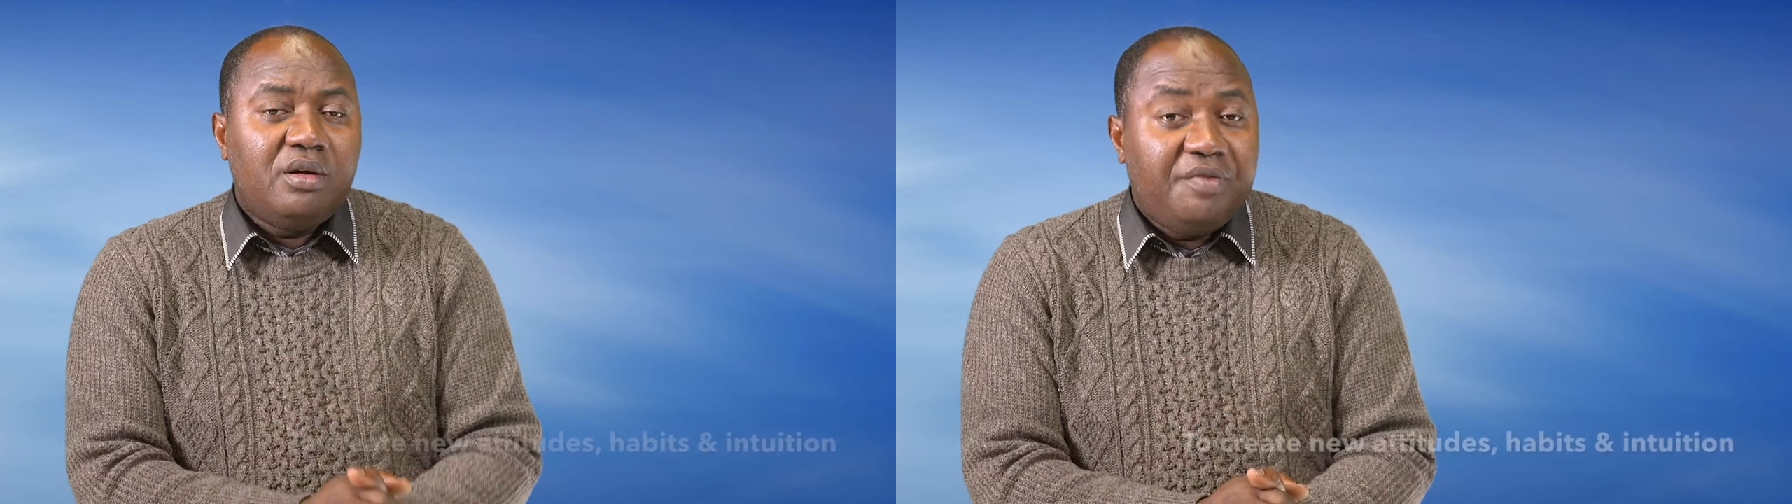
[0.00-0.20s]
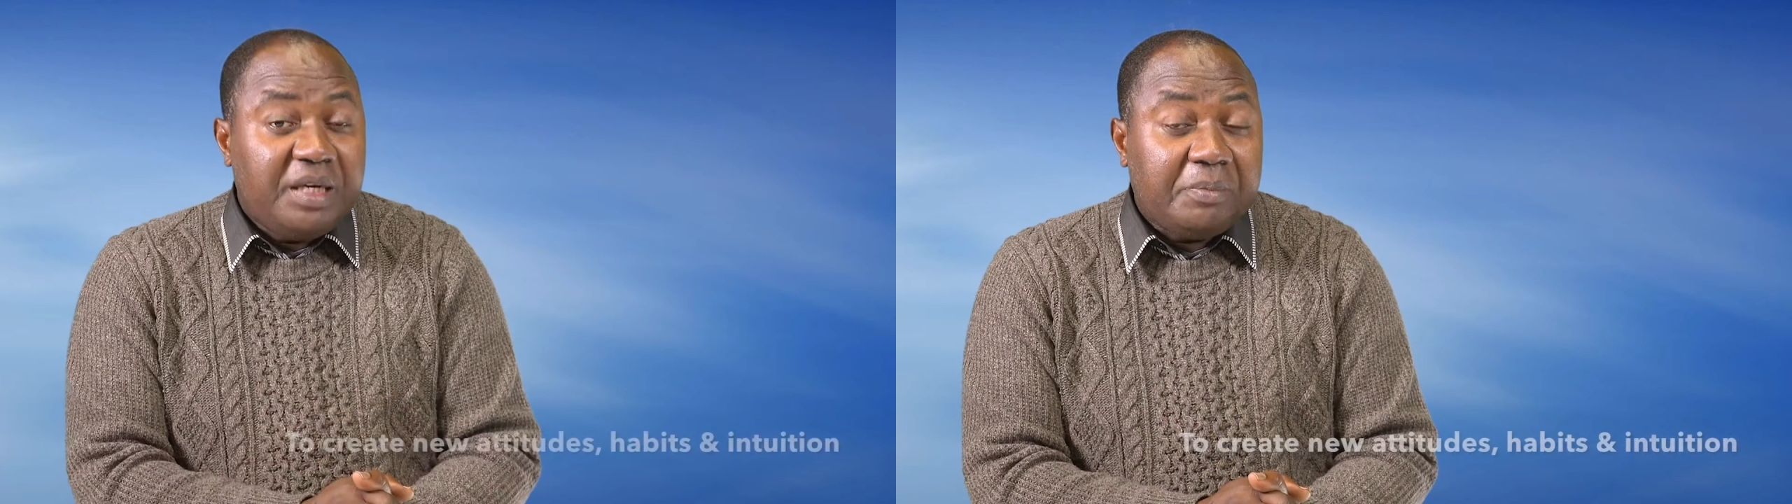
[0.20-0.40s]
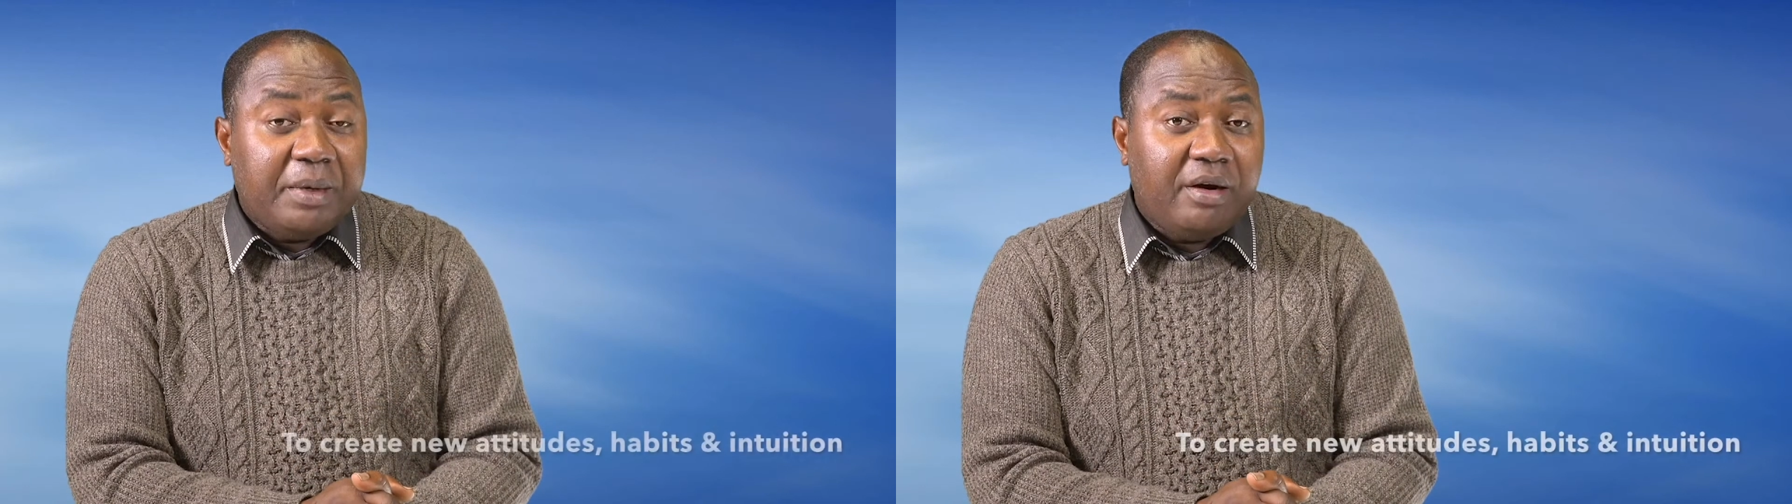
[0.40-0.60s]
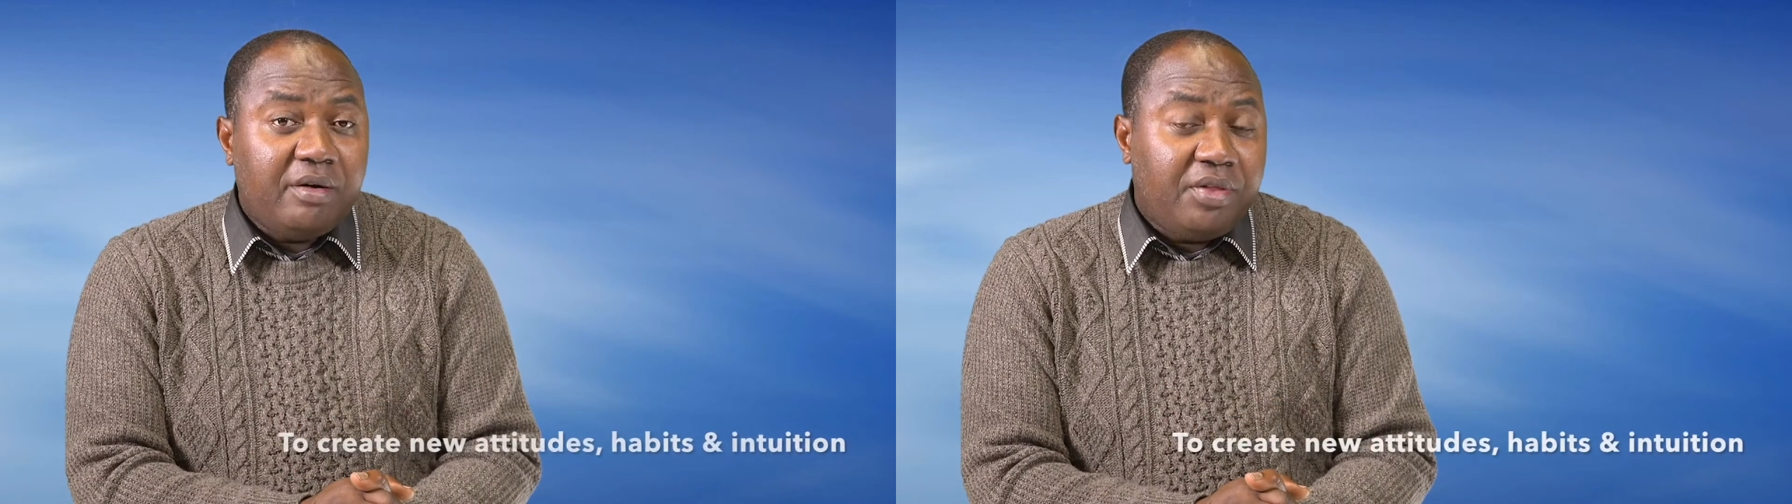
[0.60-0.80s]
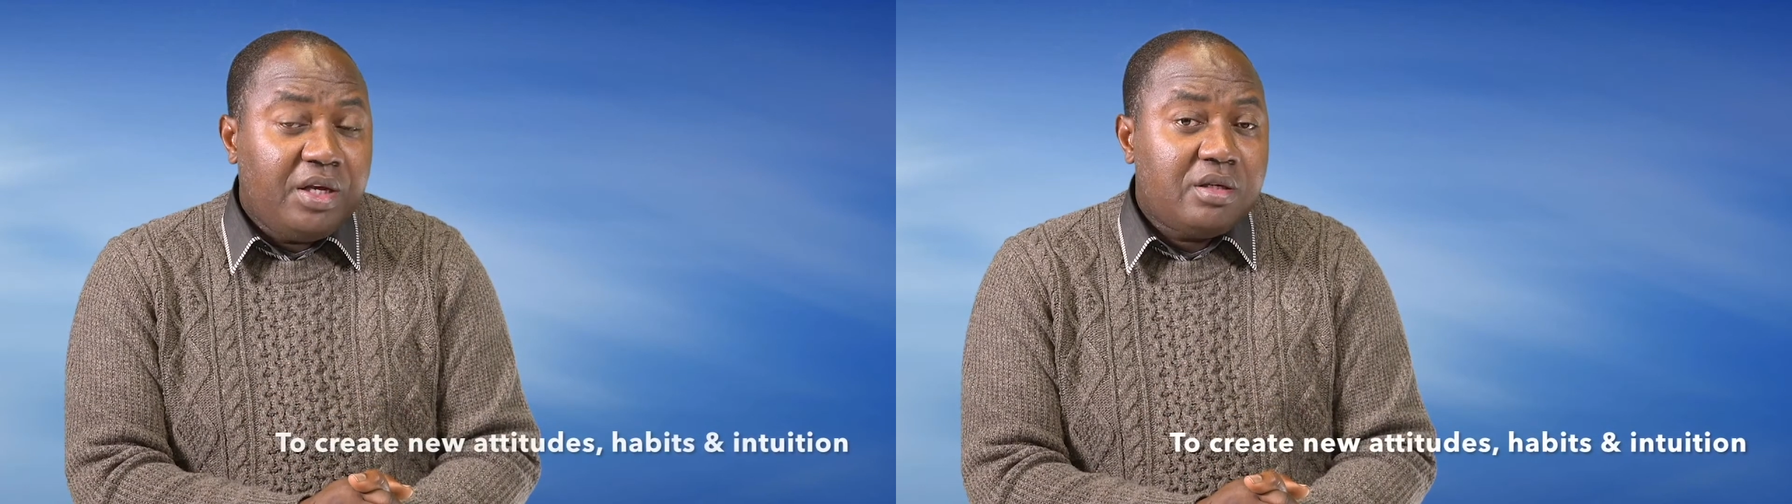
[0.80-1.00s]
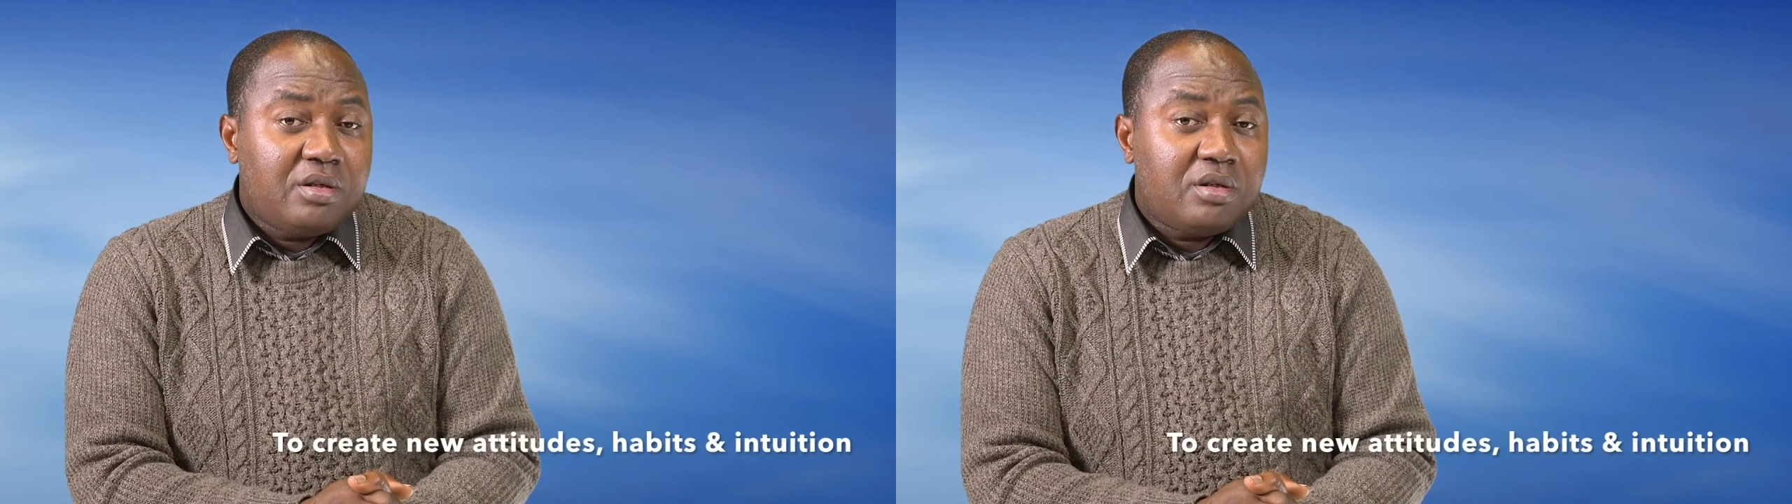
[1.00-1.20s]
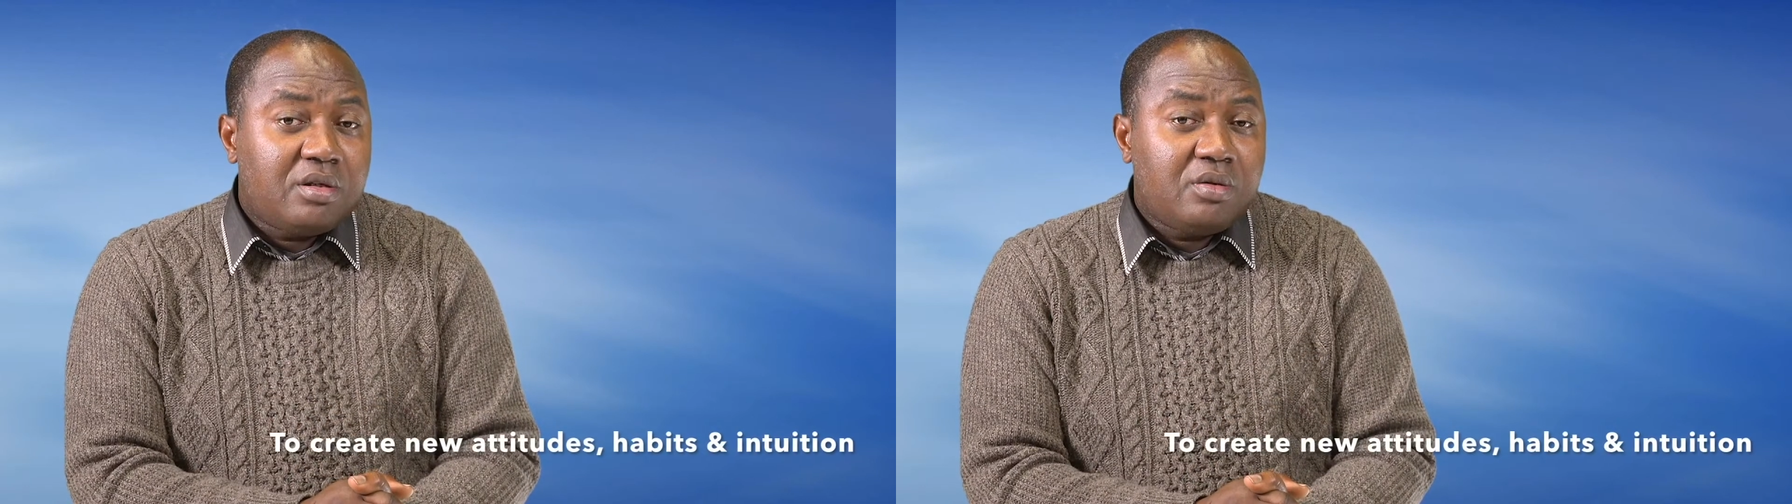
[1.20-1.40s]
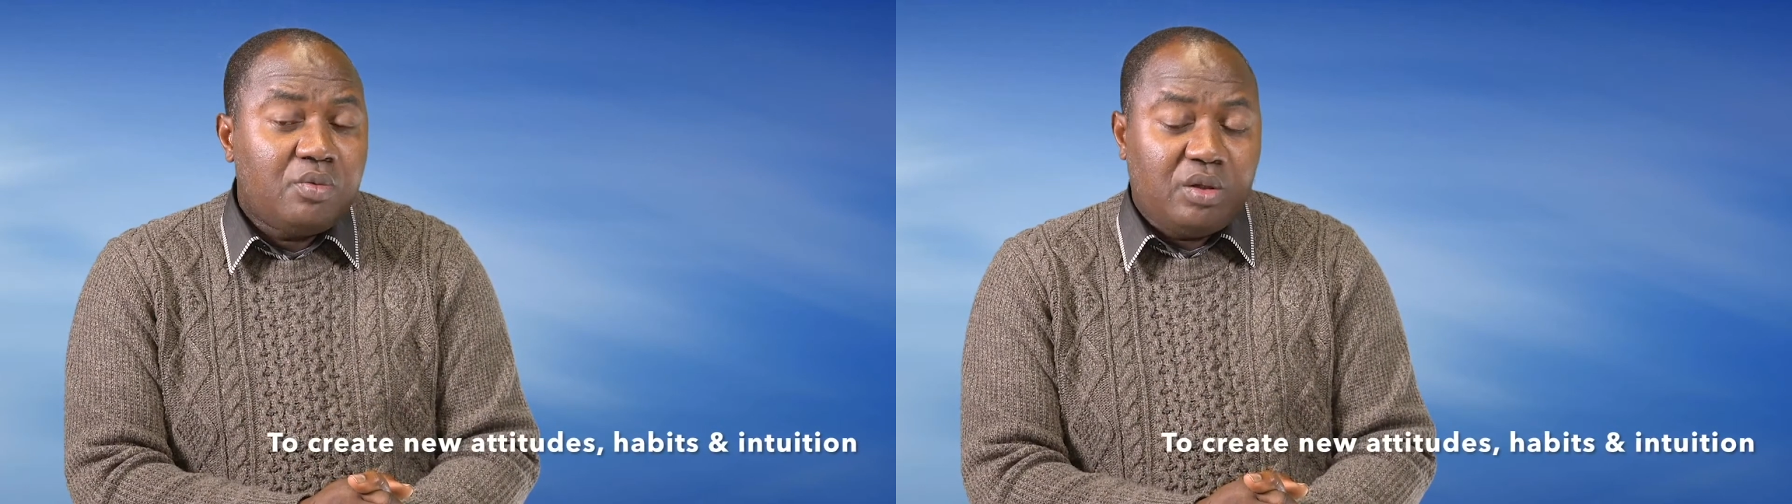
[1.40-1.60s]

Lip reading: think about things,